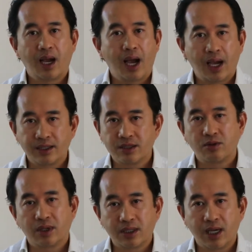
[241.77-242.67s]
I just
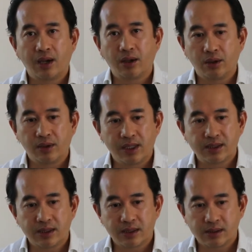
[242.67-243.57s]
want to tell you
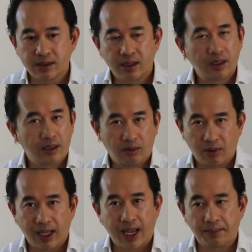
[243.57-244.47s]
this is
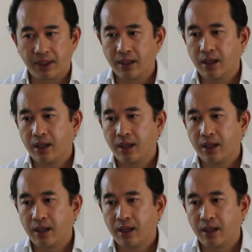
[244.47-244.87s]
what happened.